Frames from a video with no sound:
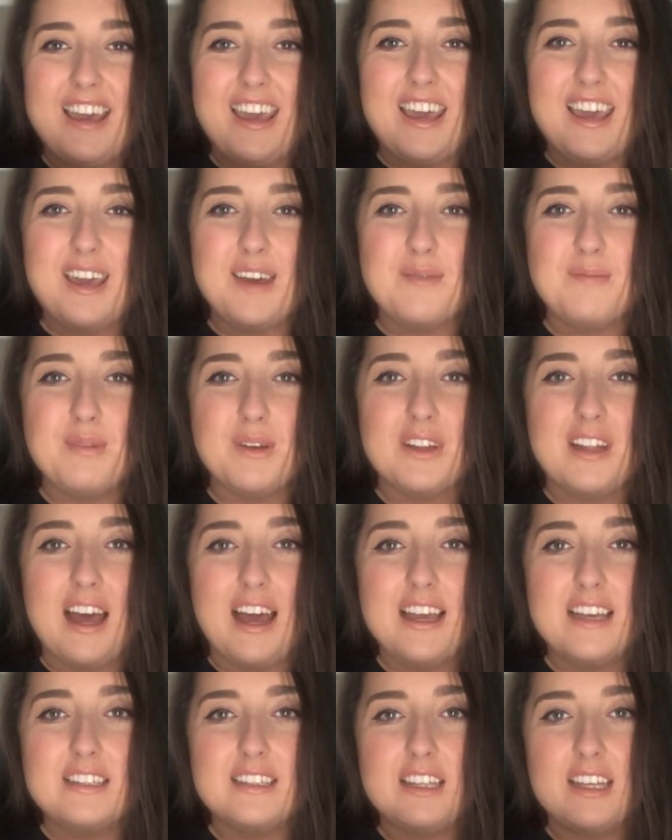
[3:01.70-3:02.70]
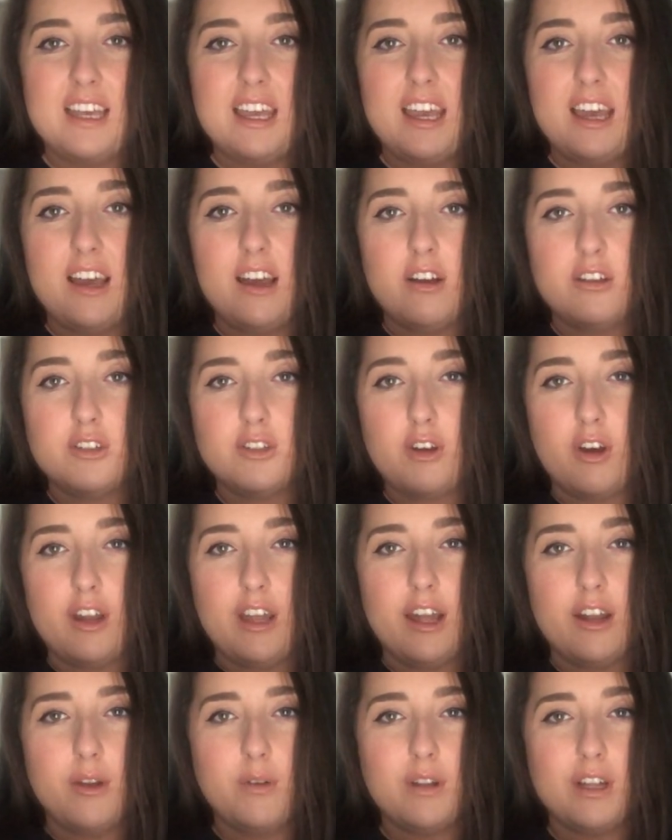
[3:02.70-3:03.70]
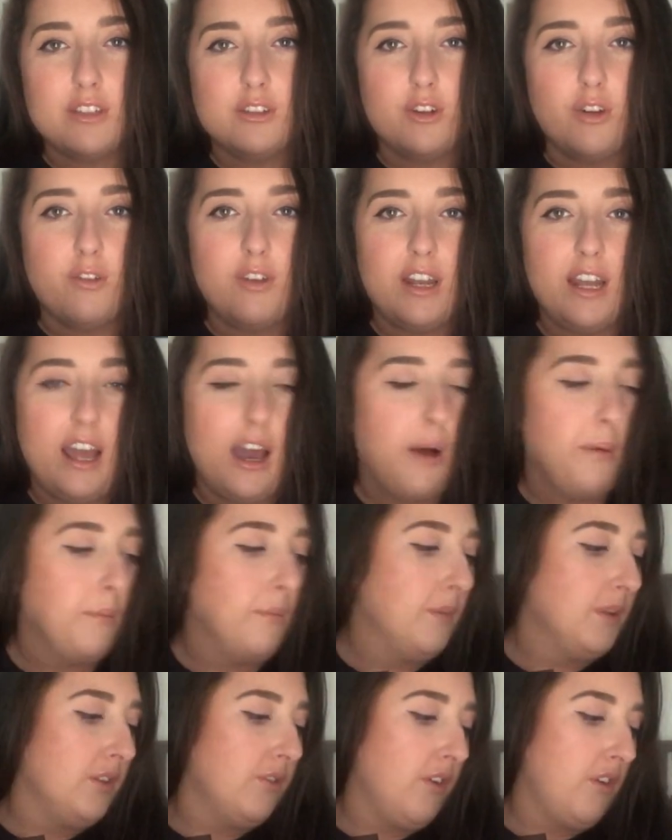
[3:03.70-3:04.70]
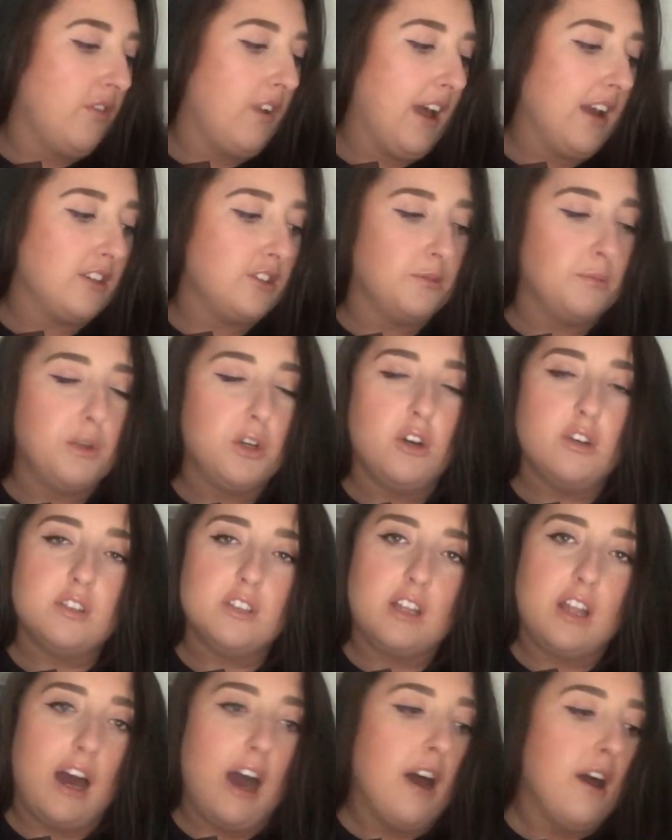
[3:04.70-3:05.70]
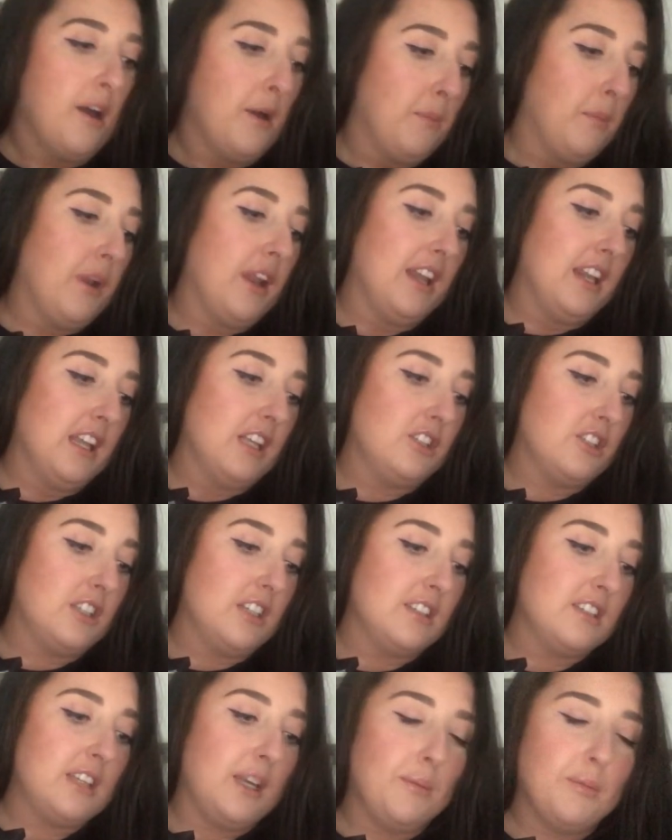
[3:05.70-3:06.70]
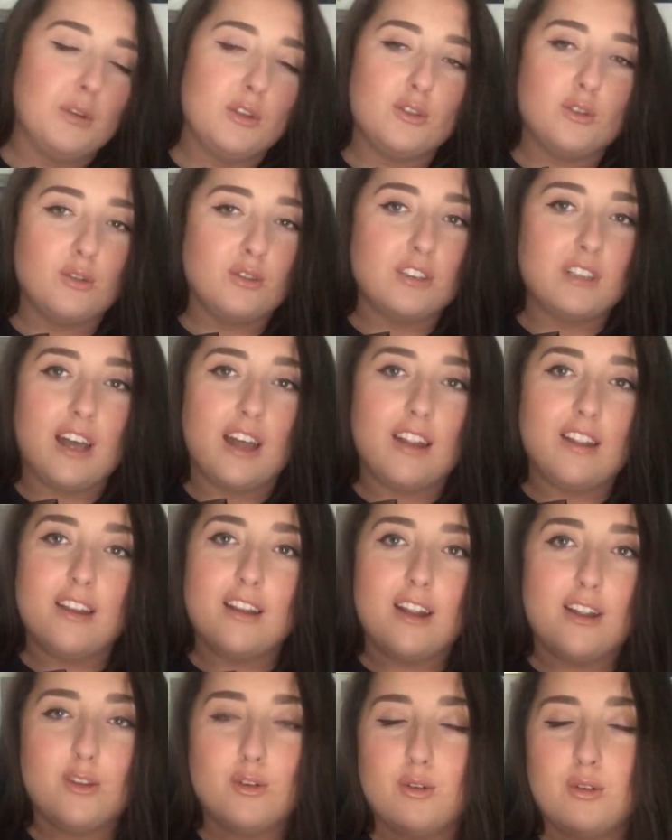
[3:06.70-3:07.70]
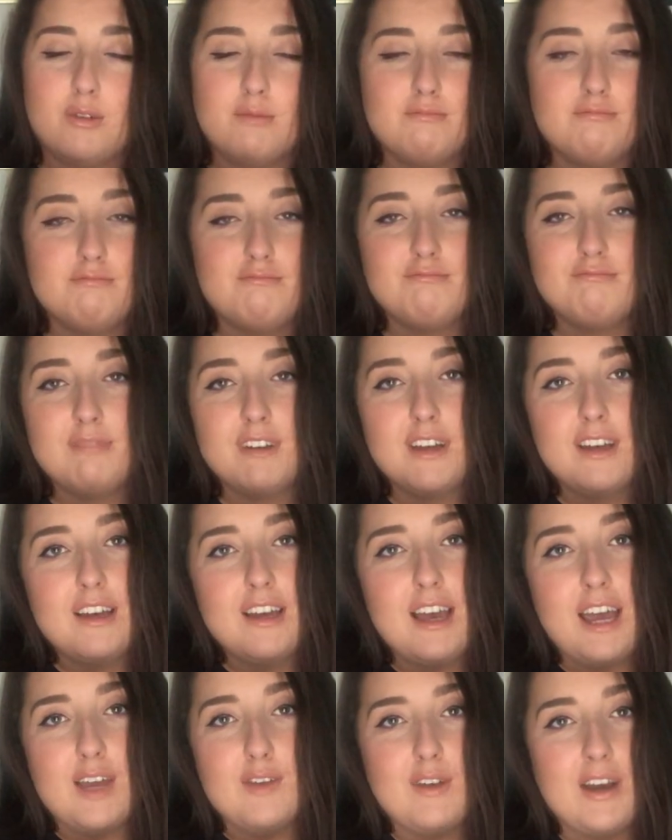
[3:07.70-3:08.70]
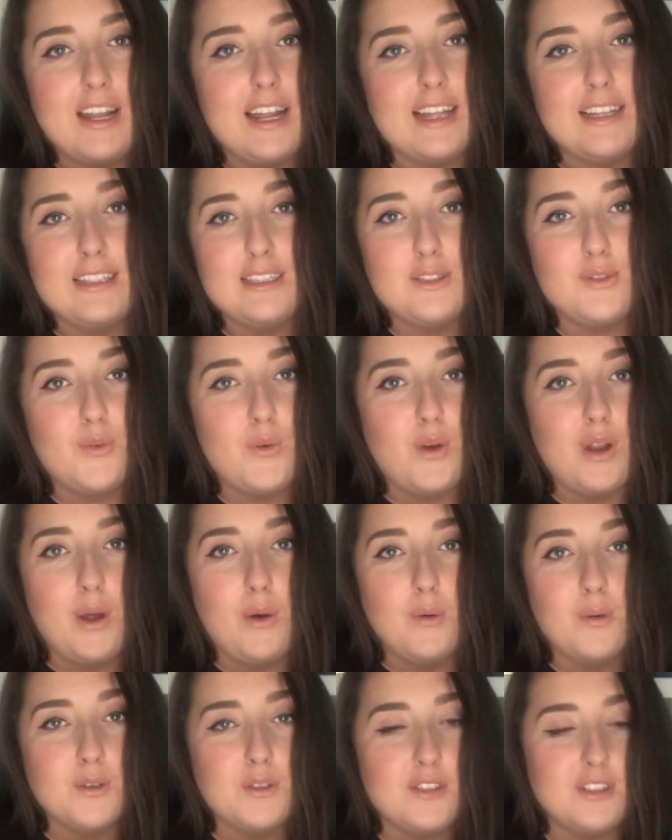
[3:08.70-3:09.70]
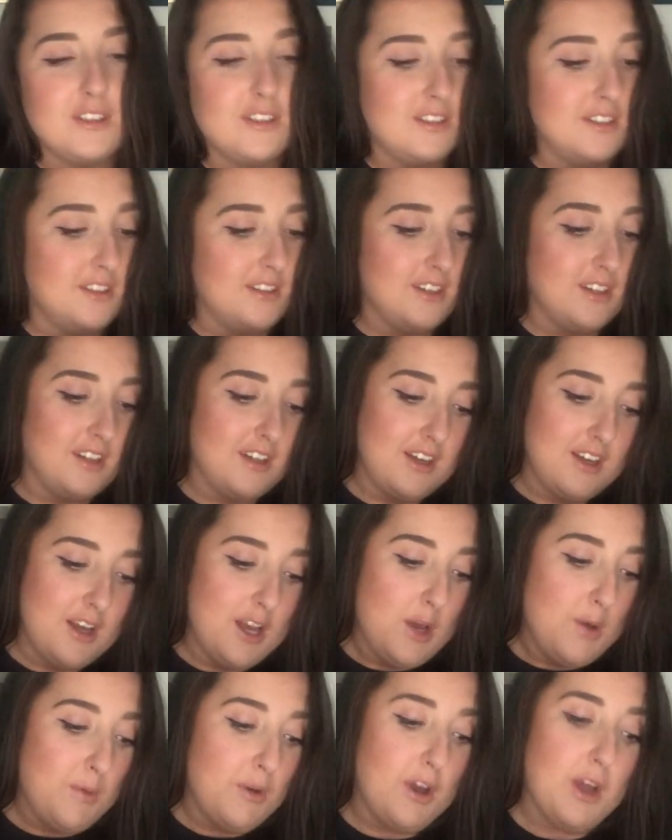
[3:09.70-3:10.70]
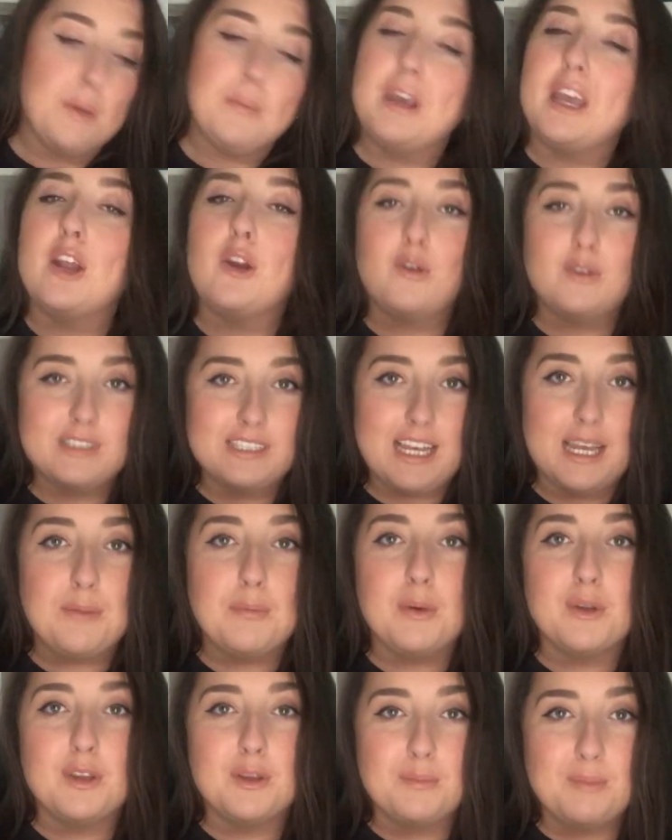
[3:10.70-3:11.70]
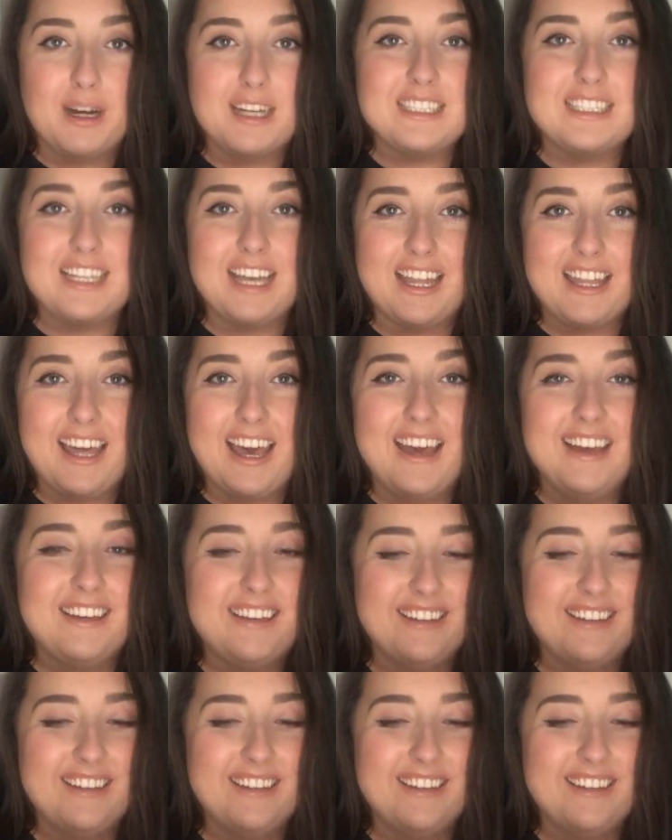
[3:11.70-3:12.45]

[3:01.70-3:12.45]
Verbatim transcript: Um, but that is it. Oh, sorry, I know that's not really helping with the reflection because of that, but it literally is keeping us all together. And I thought, if I let these fall out, we're going to be here all day putting them back together